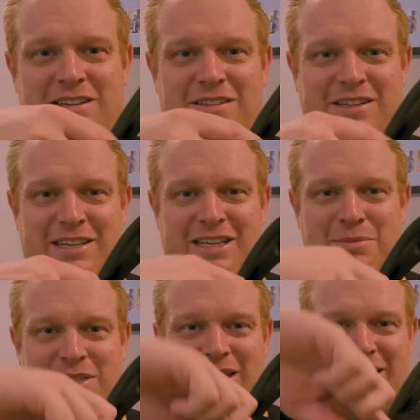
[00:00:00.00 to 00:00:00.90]
the
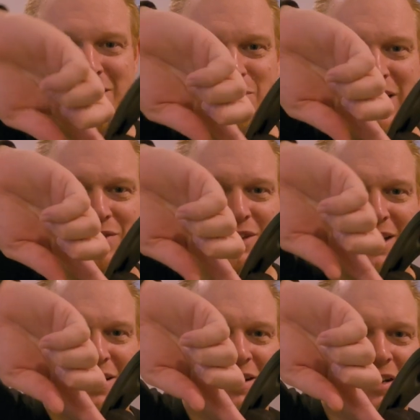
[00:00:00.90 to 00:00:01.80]
EMTs or whatever
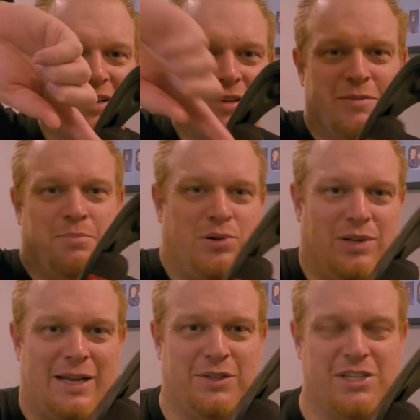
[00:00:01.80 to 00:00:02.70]
can
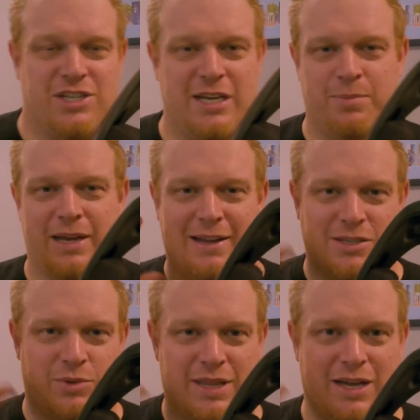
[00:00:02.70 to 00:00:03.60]
pull out the cheek
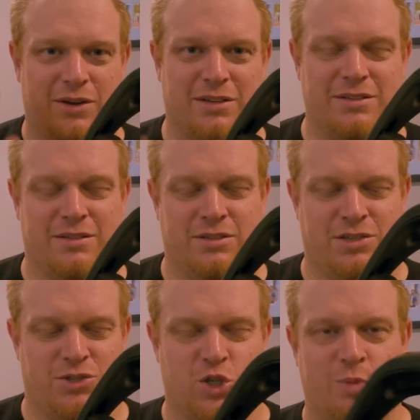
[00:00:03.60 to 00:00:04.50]
pads without
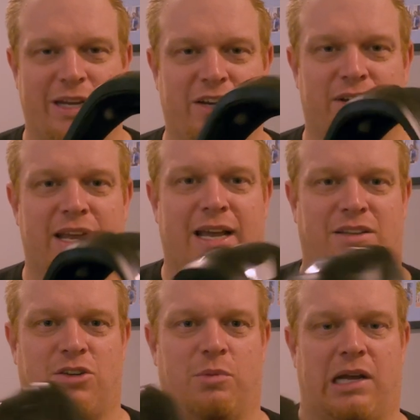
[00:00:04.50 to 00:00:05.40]
disturbing your neck too